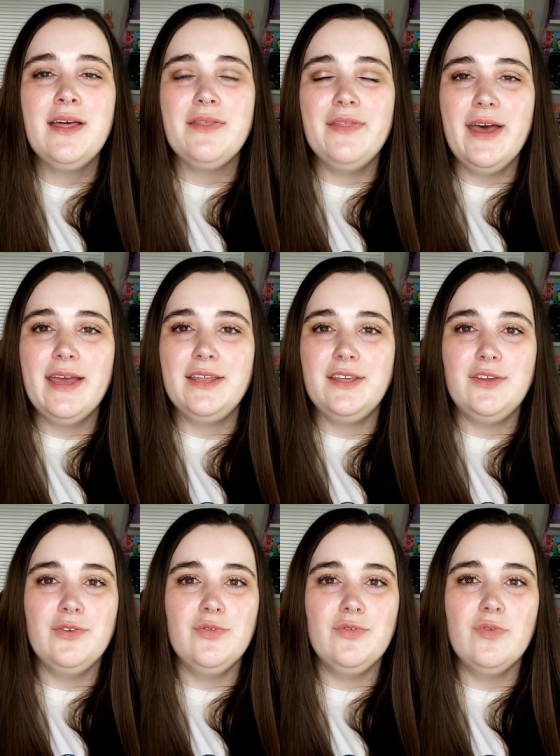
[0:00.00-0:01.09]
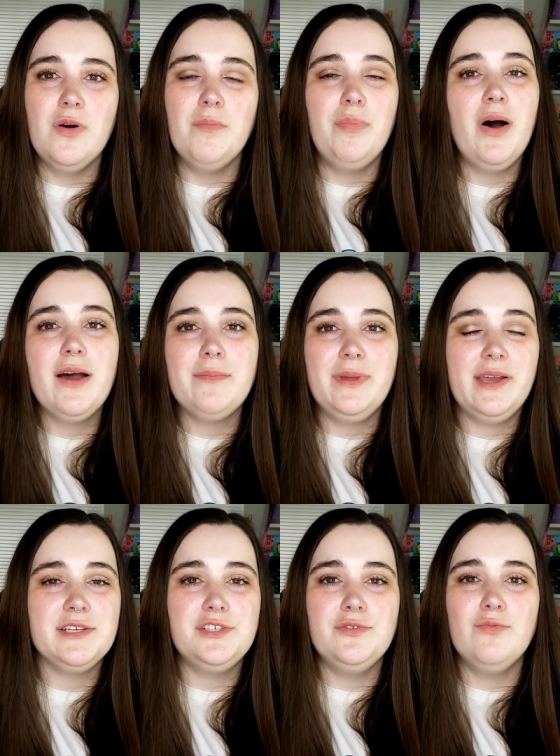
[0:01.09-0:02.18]
that you bought
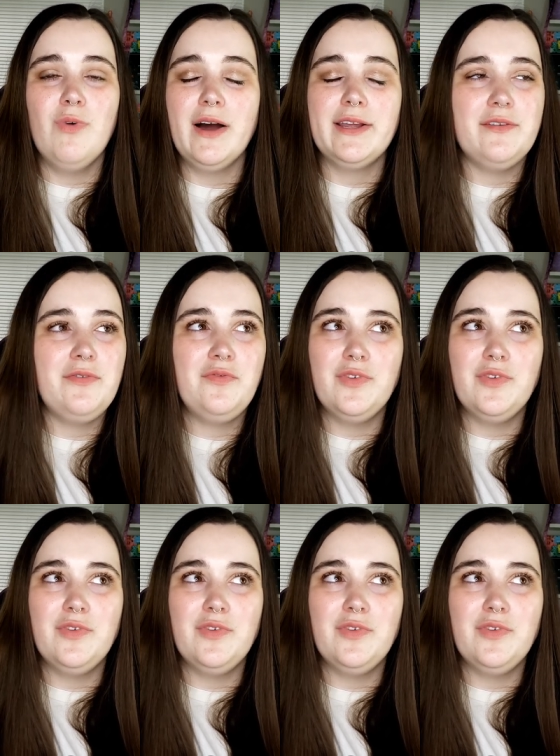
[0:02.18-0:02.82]
because you wanted,